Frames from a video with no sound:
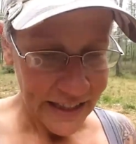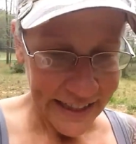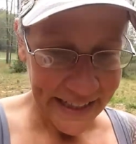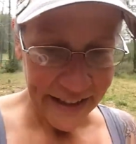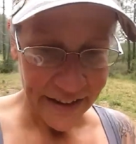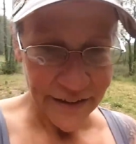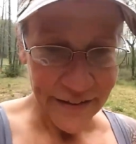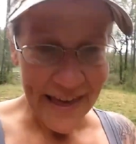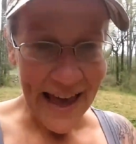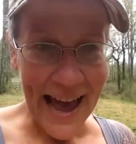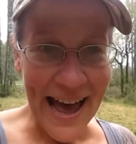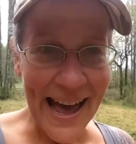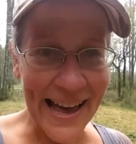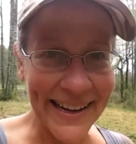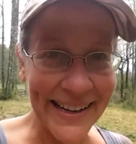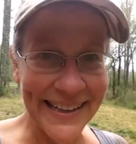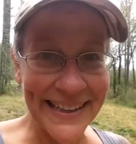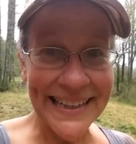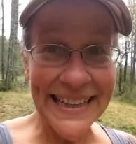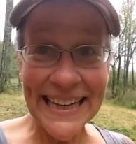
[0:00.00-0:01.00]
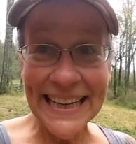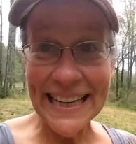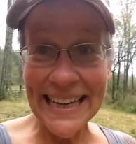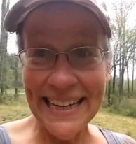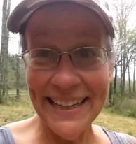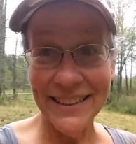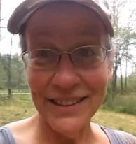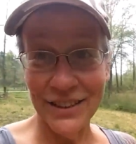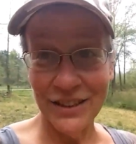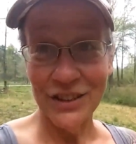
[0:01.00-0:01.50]
Hear that?
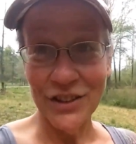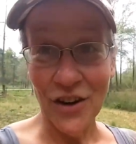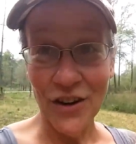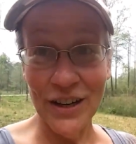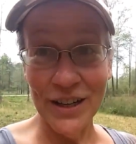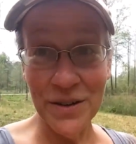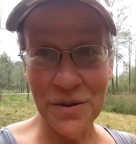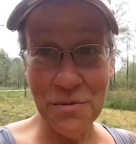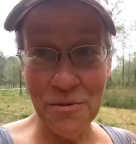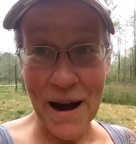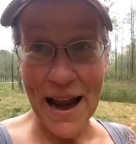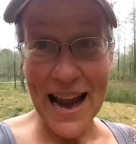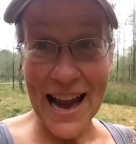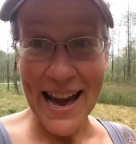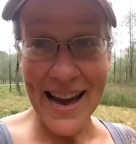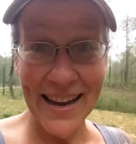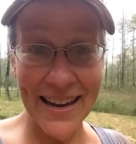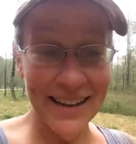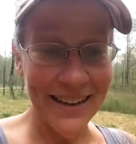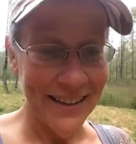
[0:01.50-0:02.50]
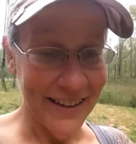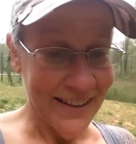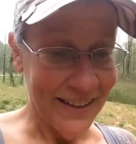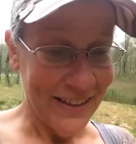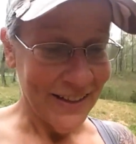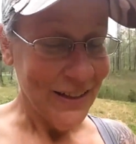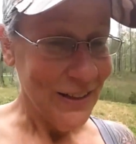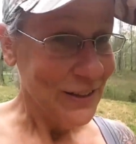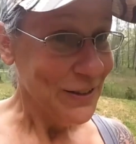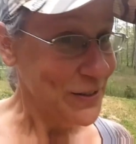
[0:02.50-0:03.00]
It is starting to rain.
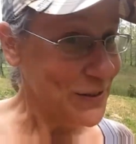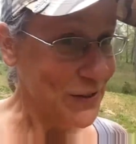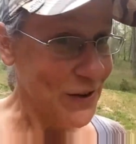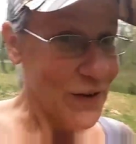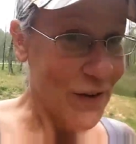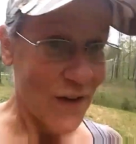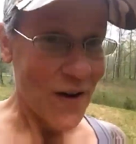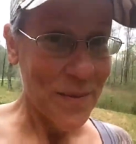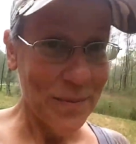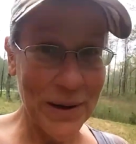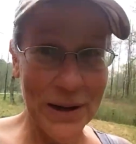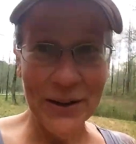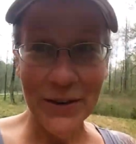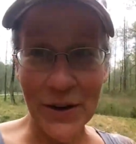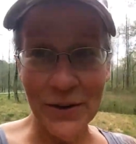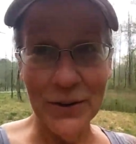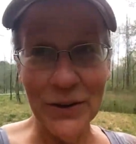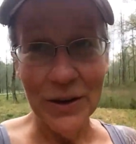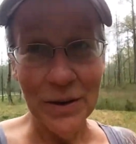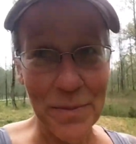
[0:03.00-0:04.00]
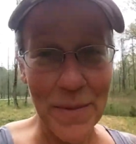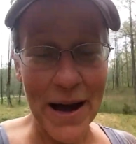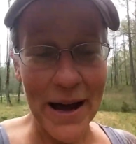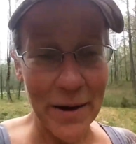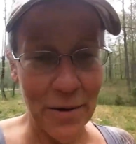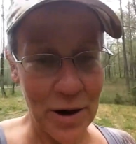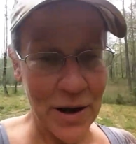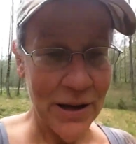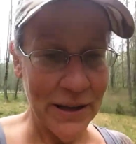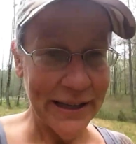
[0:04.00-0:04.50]
So I'm going to go look at
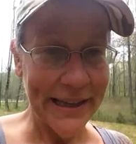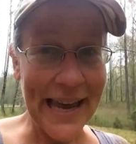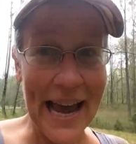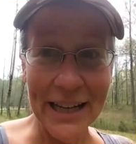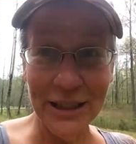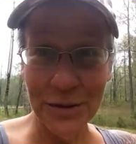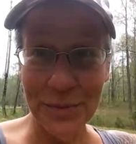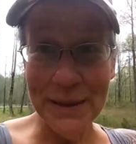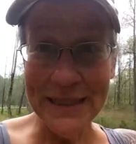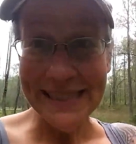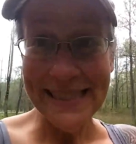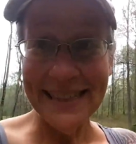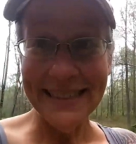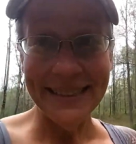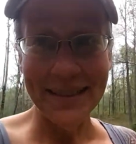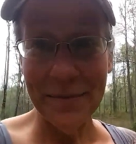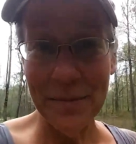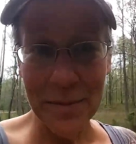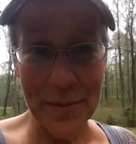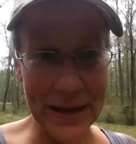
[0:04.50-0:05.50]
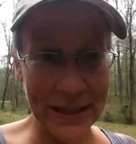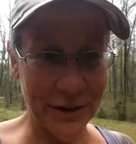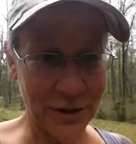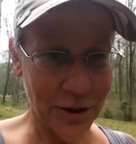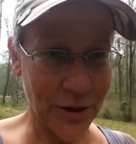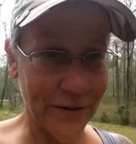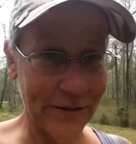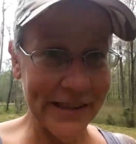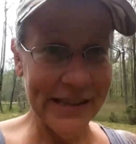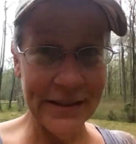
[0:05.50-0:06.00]
my catchment system to make
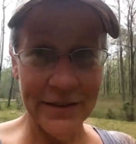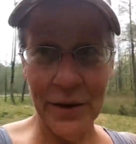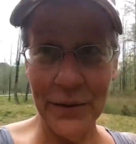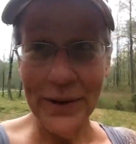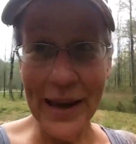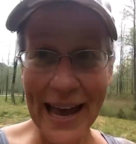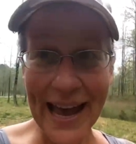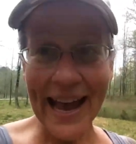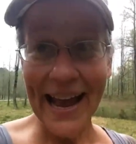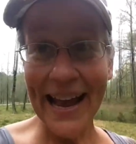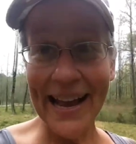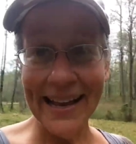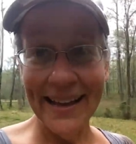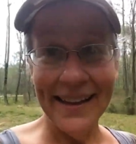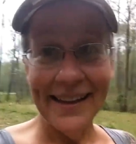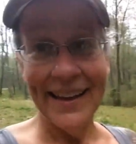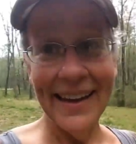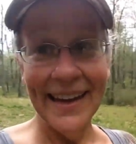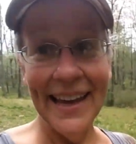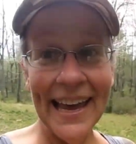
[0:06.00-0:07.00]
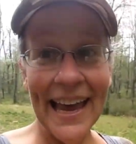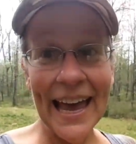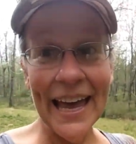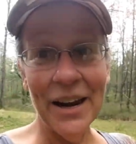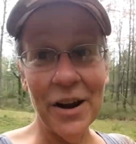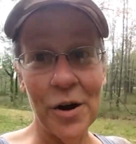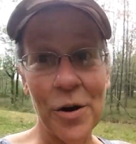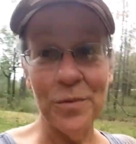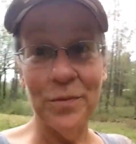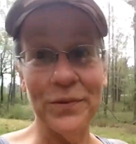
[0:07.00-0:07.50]
sure everything's okay. And
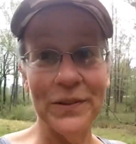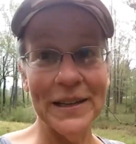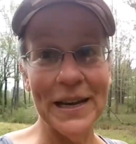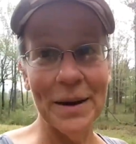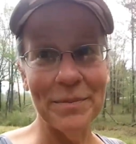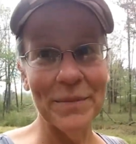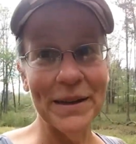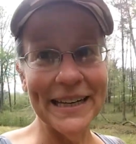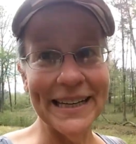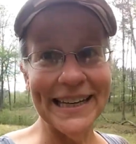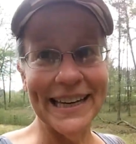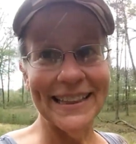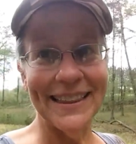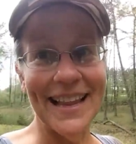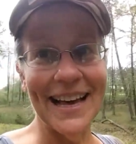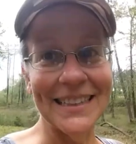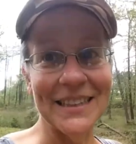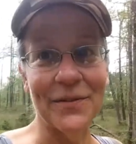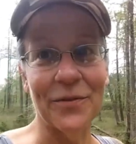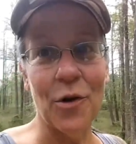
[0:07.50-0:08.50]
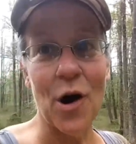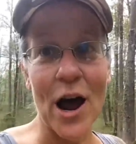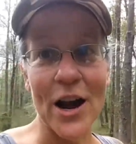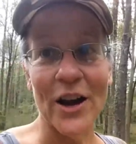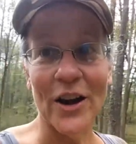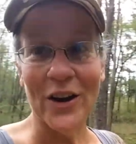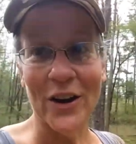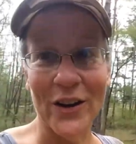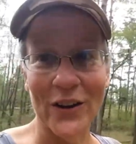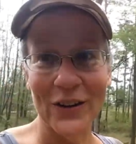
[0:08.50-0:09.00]
hopefully I'm going to get lots of
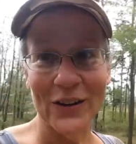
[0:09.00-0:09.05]
water.